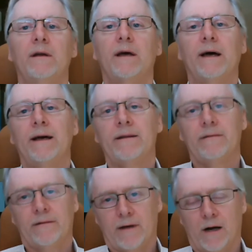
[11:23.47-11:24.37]

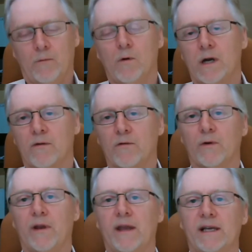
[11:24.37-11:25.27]
and I will cover
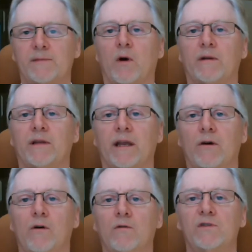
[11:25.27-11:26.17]
in the next part that I
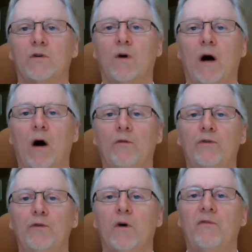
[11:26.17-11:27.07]
go. So I'll
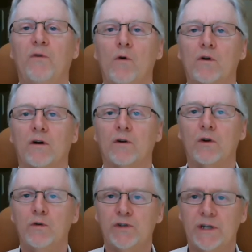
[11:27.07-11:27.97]
do a full
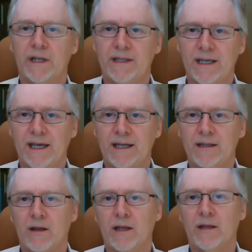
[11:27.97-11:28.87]
conclusion at the
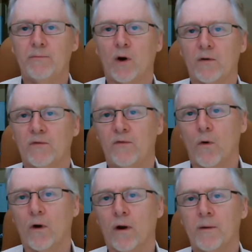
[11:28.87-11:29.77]
end in part
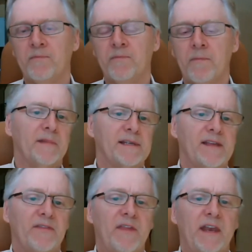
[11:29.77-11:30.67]
4.
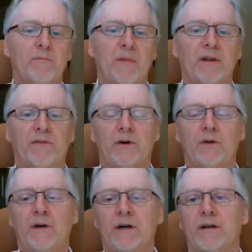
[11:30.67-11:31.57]
Synthetic
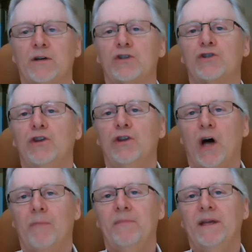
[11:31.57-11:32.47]
melatonin should
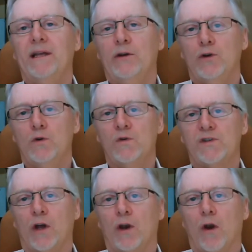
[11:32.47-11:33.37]
not be used
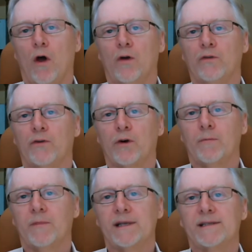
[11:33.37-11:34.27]
on long
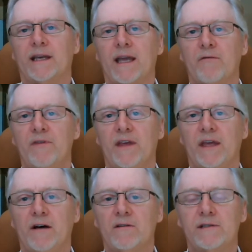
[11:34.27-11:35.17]
term. It's like everything
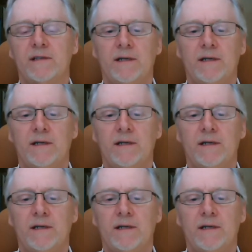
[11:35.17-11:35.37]
else.